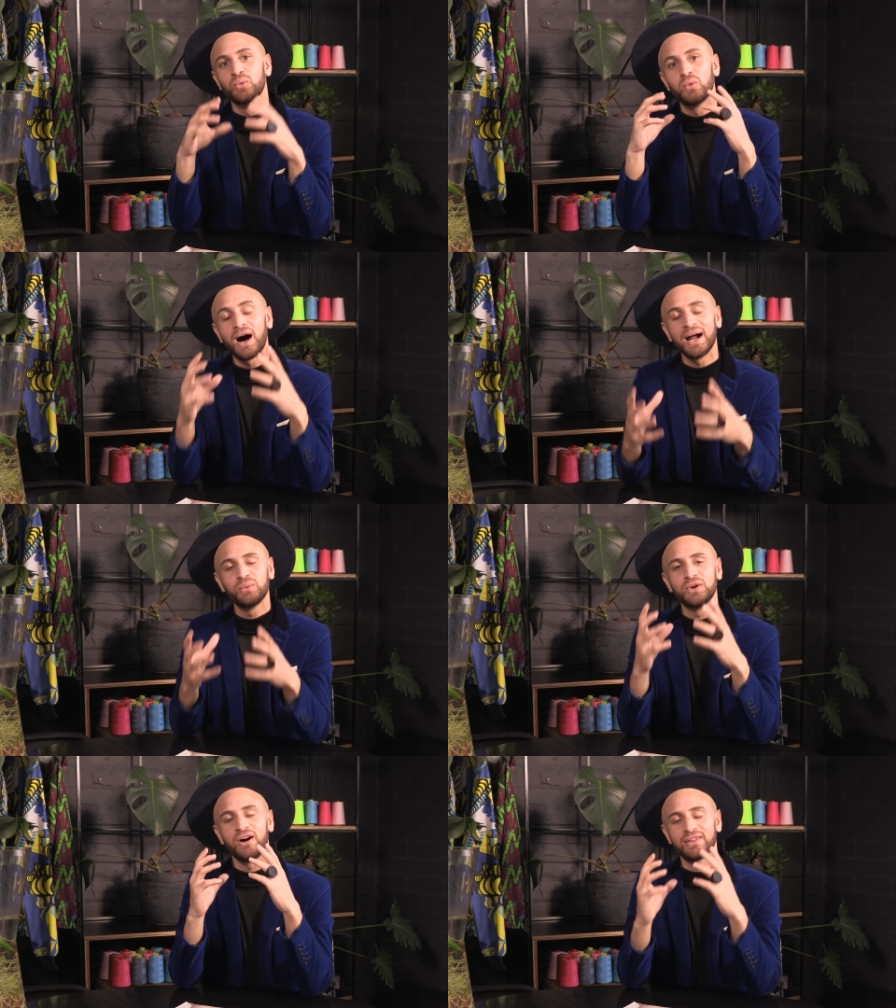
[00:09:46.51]
why
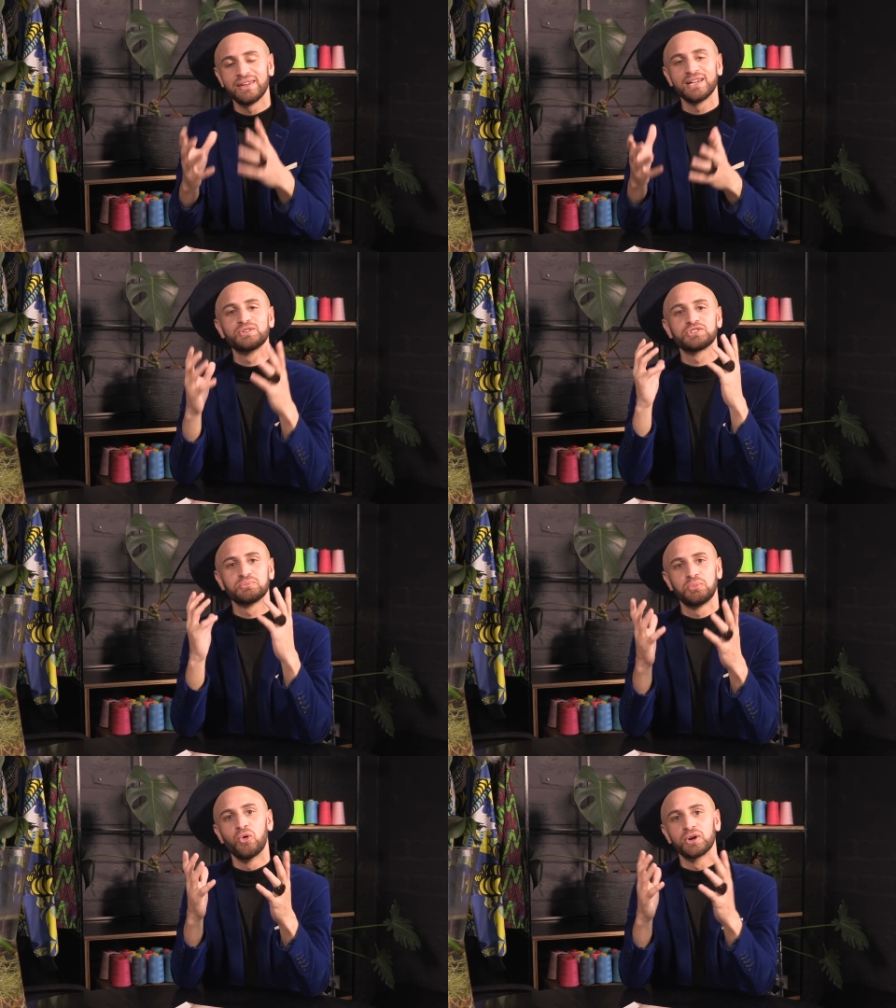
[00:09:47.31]
we are there to
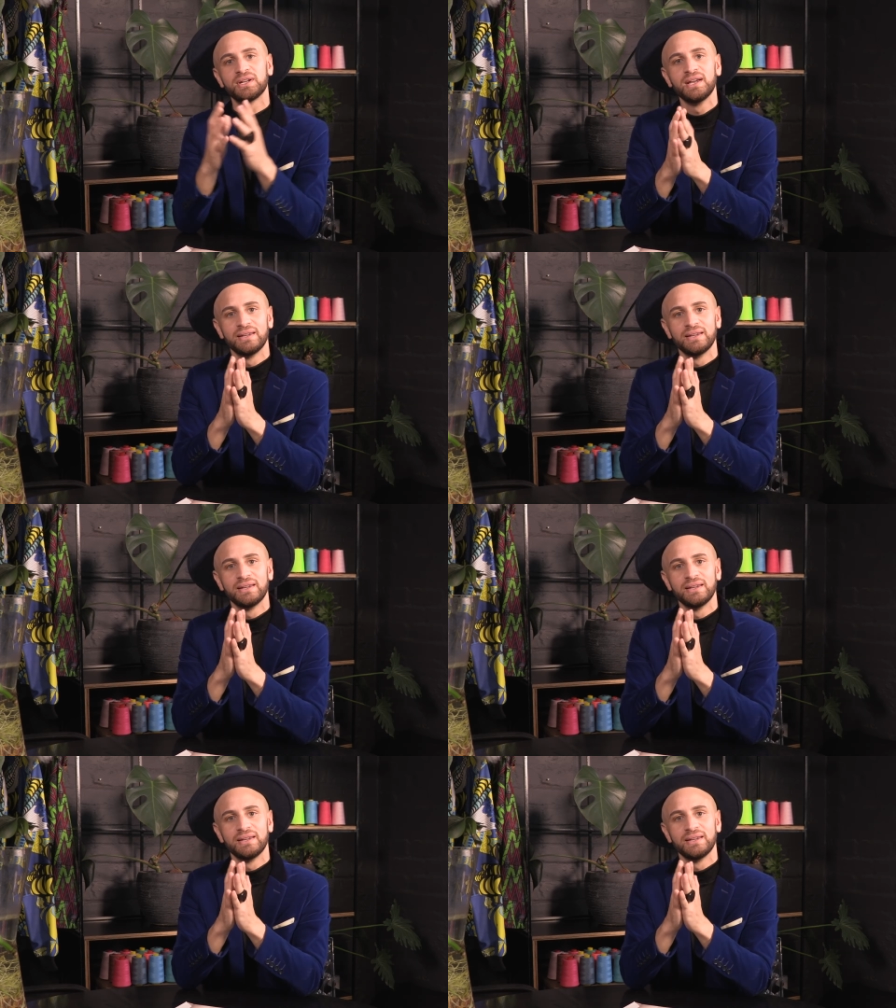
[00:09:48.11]
support